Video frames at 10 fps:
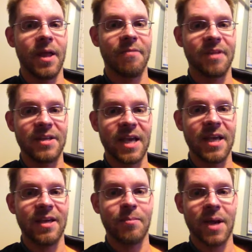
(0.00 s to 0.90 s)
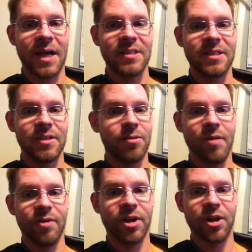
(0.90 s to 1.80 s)
if they take it and pass it, they're
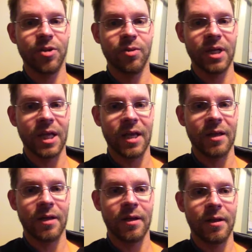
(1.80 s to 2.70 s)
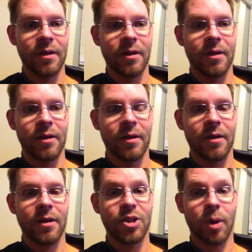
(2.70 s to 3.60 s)
never going to do it again.
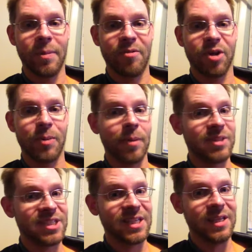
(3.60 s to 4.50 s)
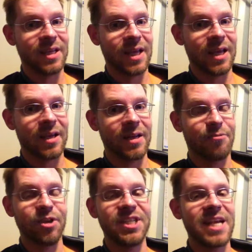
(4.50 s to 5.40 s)
So I'm never going to be able to see it again.
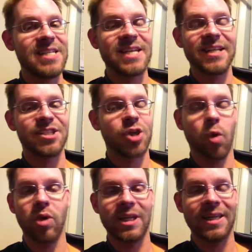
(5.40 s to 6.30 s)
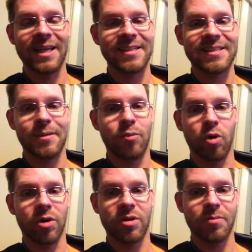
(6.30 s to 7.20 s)
Free skate test, totally less
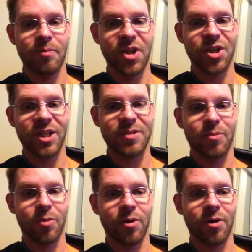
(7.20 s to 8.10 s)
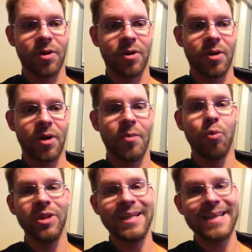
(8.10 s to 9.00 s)
important, much less important.
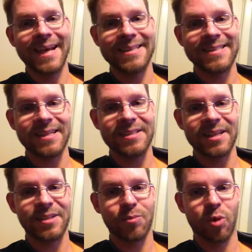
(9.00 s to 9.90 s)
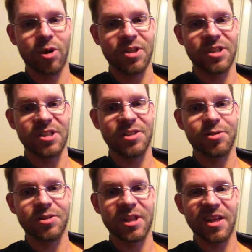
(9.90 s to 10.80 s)
Really, dance test, less important, since
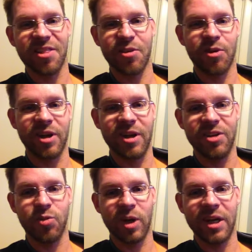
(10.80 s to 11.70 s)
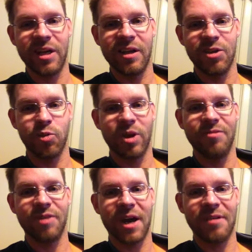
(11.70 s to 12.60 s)
there's like 30, 20,
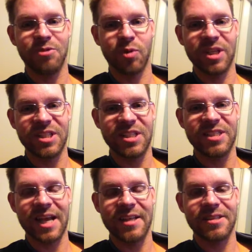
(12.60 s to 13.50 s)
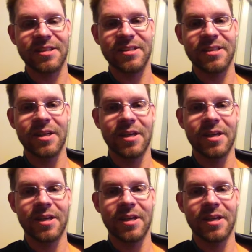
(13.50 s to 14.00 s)
25, 26 dances.